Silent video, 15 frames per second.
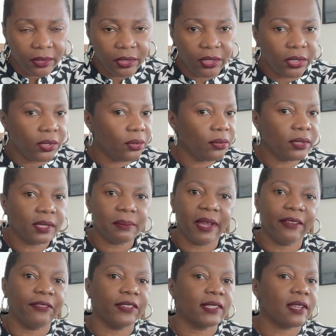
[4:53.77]
used
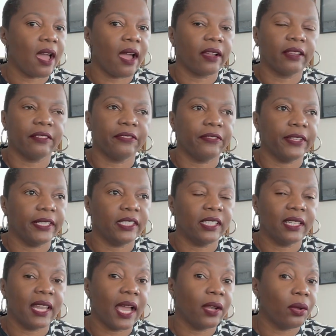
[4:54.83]
my photography to
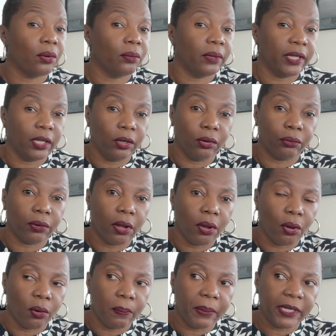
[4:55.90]
not only
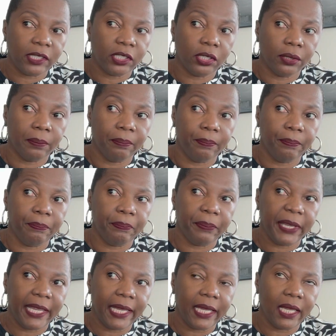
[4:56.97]
grow, but to
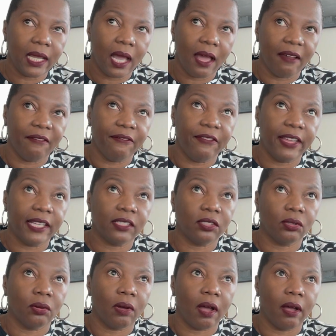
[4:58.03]
be a
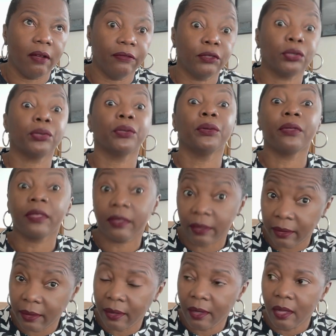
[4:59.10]
vessel of truth,
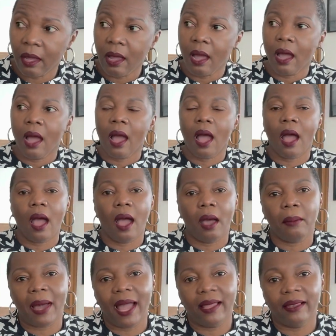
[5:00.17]

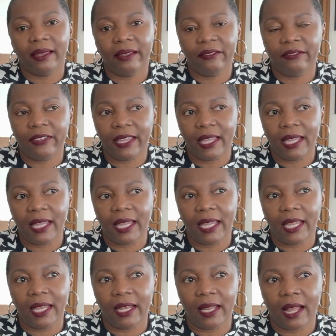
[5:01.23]
I live
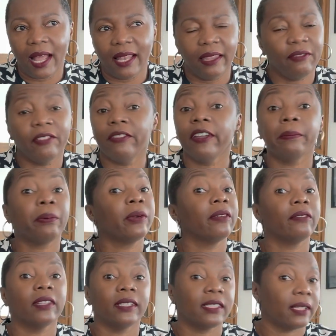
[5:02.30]
a very
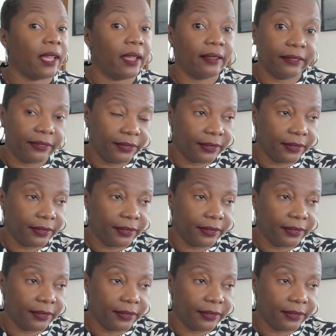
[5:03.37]
privileged life.